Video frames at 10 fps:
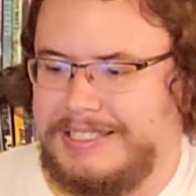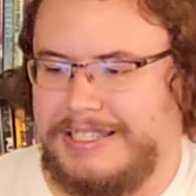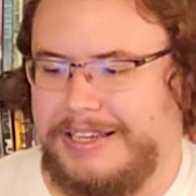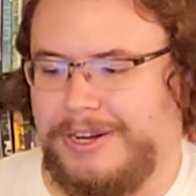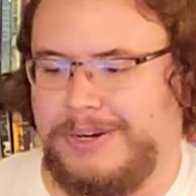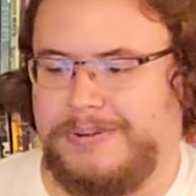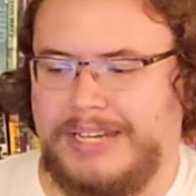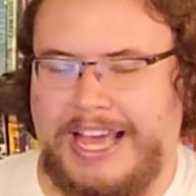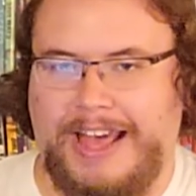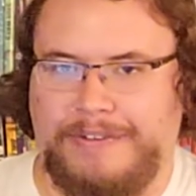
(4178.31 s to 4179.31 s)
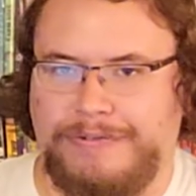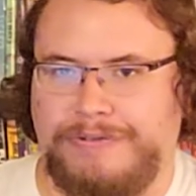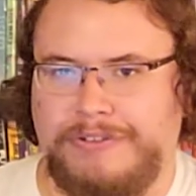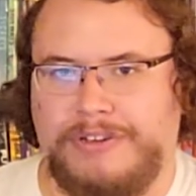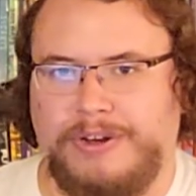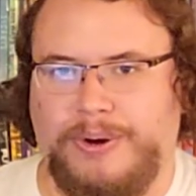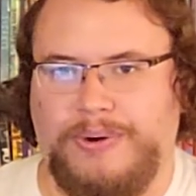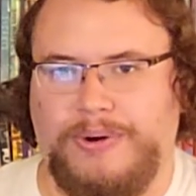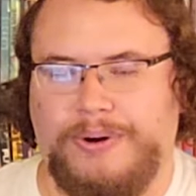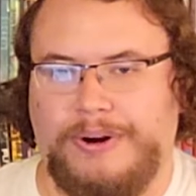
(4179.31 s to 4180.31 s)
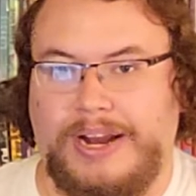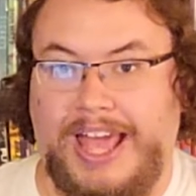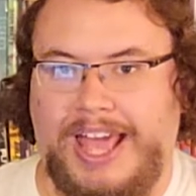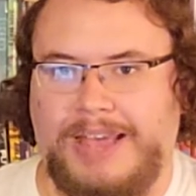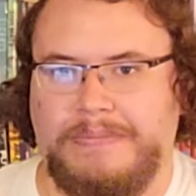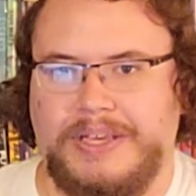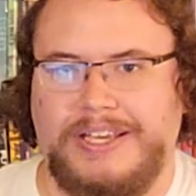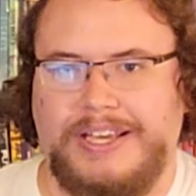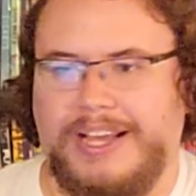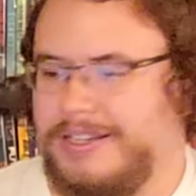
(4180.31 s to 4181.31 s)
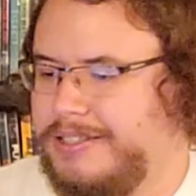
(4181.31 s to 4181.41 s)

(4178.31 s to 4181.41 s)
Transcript: you know F or A B